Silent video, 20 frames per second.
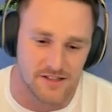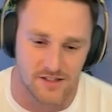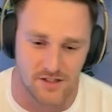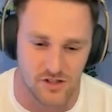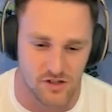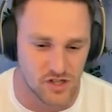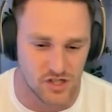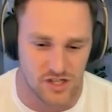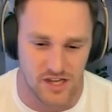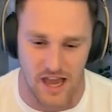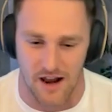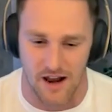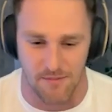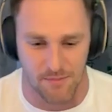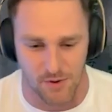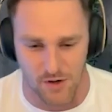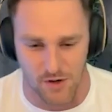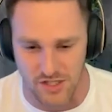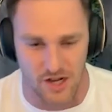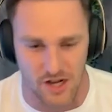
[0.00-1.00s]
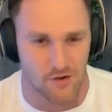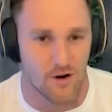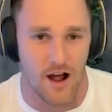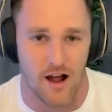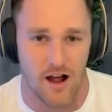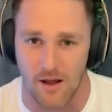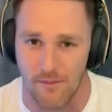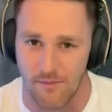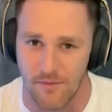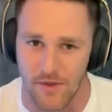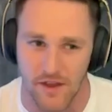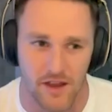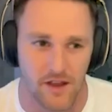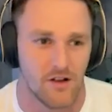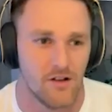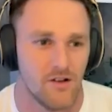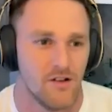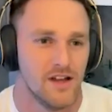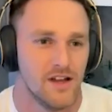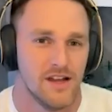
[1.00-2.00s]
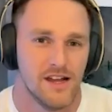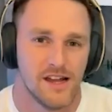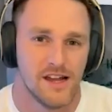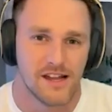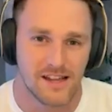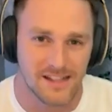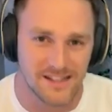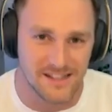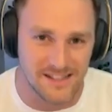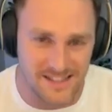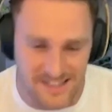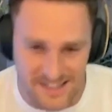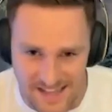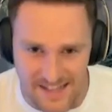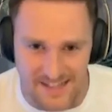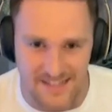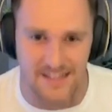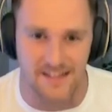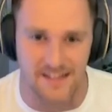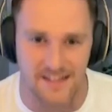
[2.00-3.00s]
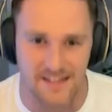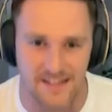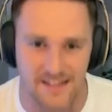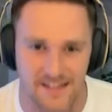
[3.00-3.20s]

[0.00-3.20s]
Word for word: You just got to push that rock up the hill consistently.